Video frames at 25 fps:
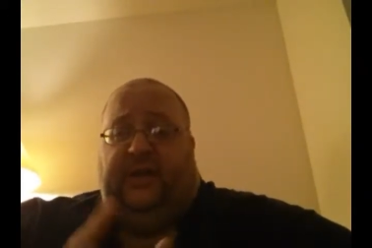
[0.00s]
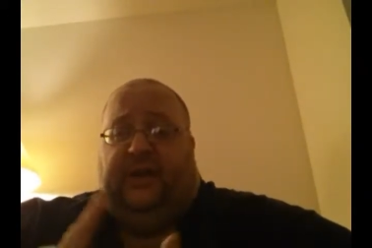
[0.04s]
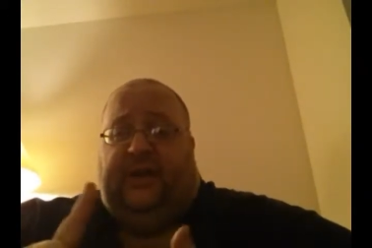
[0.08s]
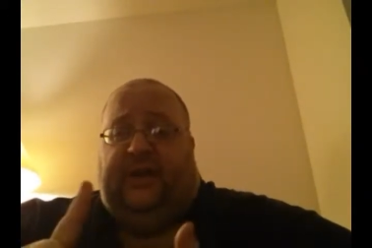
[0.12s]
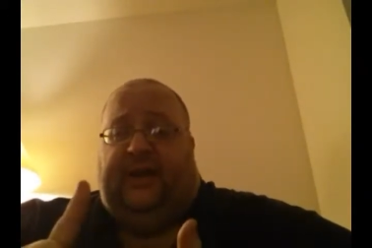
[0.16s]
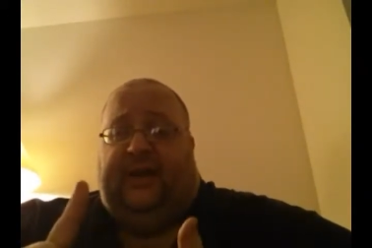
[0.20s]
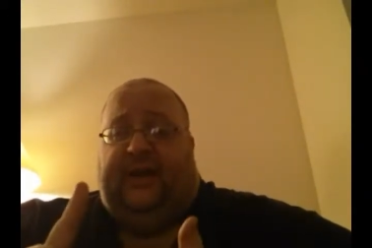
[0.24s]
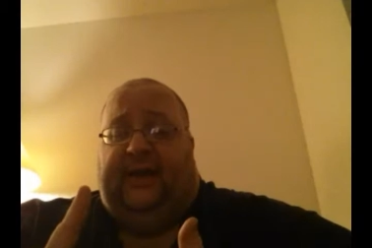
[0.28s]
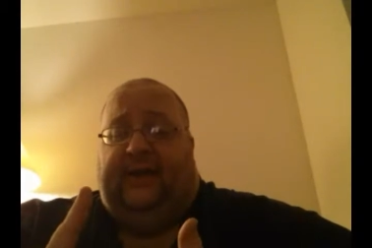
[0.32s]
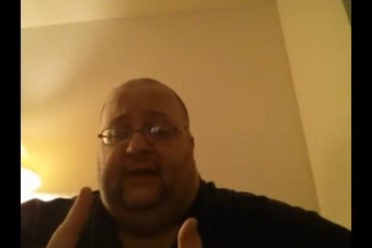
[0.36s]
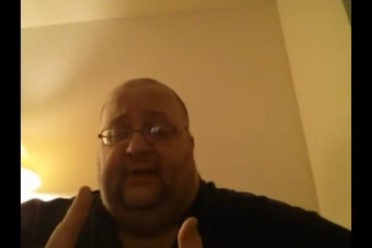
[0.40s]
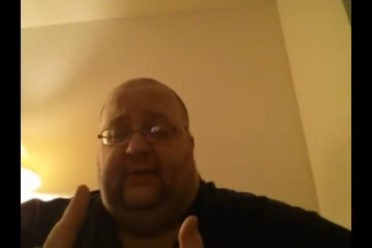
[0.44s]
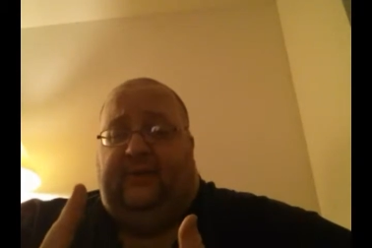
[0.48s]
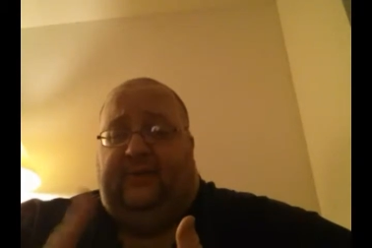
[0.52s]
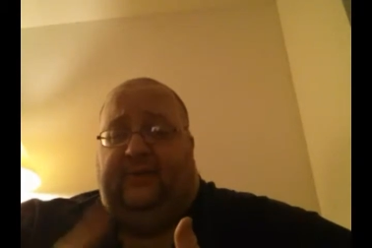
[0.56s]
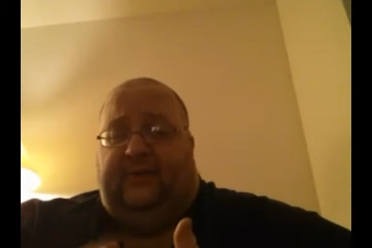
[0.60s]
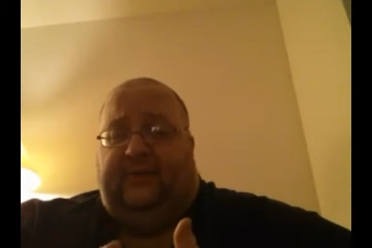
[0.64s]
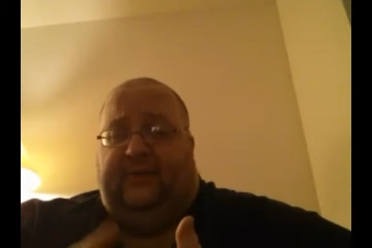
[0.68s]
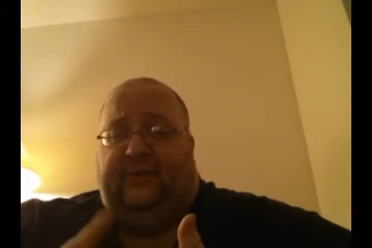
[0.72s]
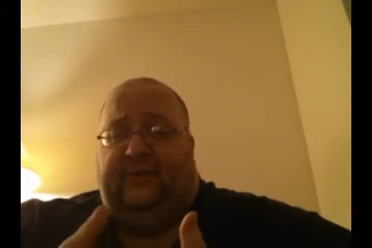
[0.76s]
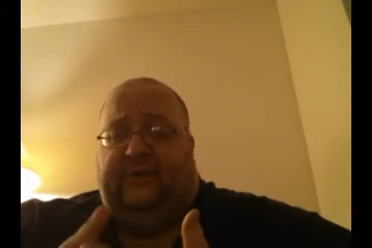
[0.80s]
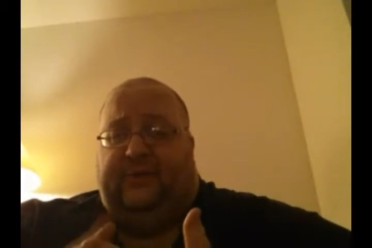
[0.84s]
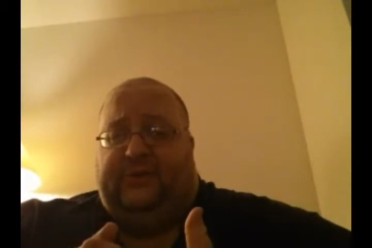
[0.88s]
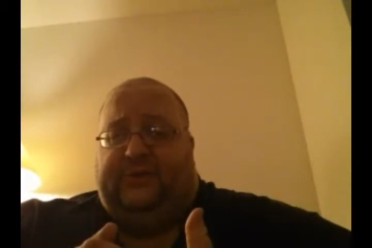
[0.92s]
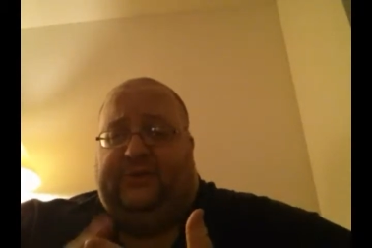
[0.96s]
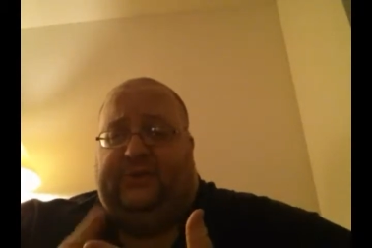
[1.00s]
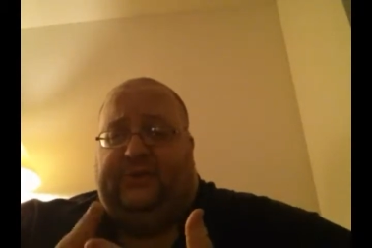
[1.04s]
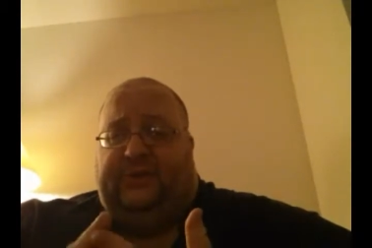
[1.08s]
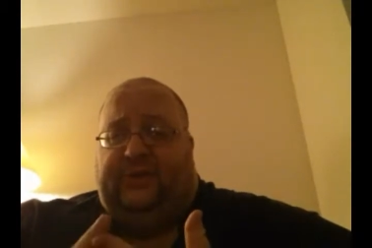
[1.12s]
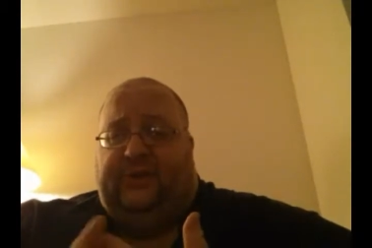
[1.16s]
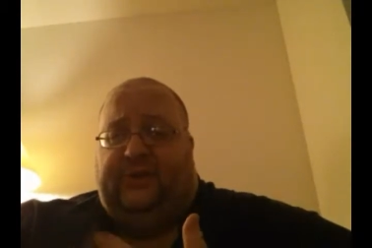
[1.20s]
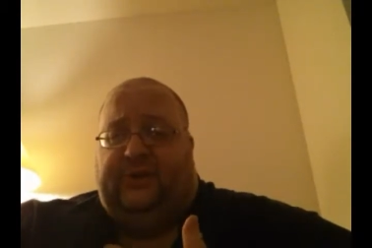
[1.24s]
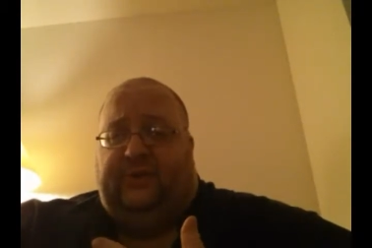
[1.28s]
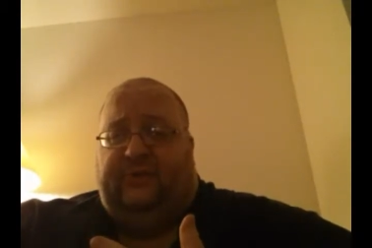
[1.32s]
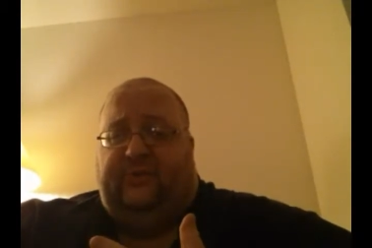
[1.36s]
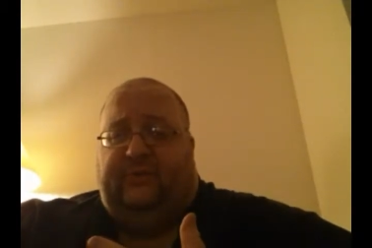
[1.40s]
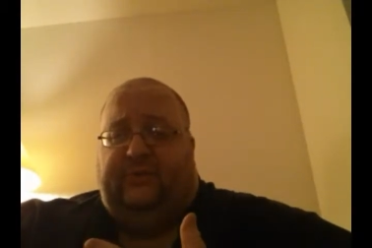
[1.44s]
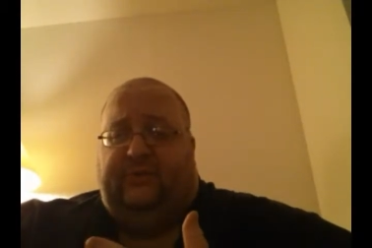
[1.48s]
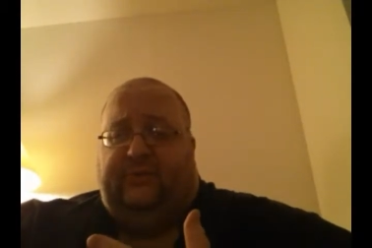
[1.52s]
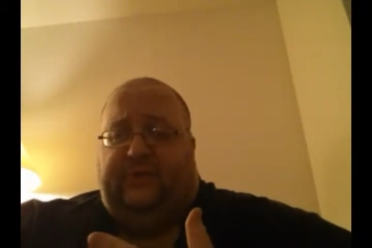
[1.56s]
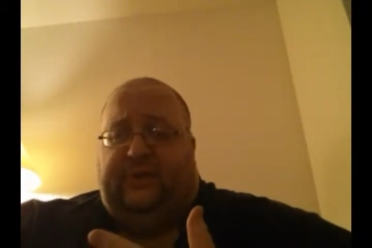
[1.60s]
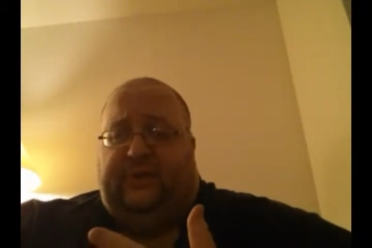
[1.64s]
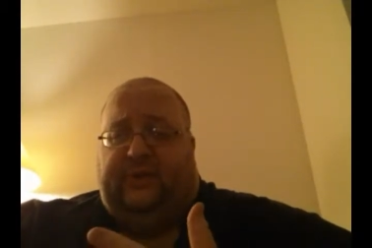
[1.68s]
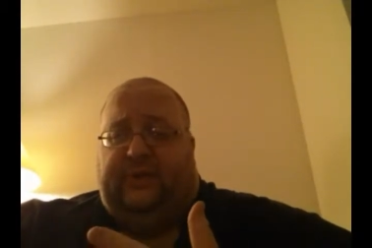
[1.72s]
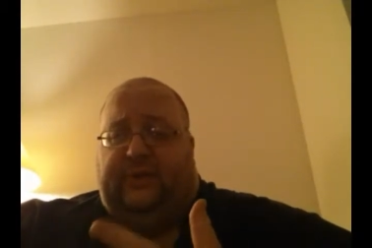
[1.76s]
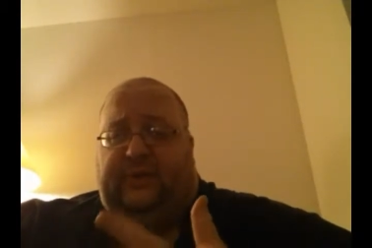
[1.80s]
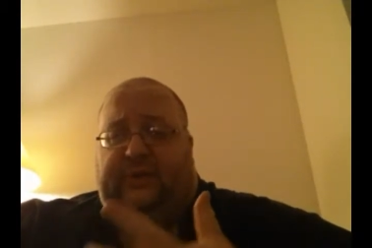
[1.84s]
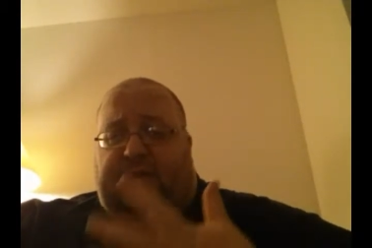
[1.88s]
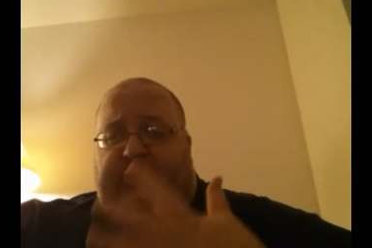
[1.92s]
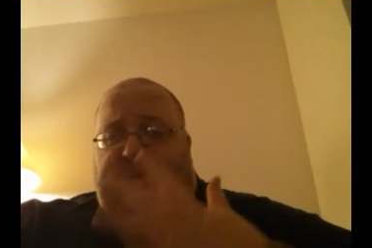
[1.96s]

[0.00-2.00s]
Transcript: And of course, you know,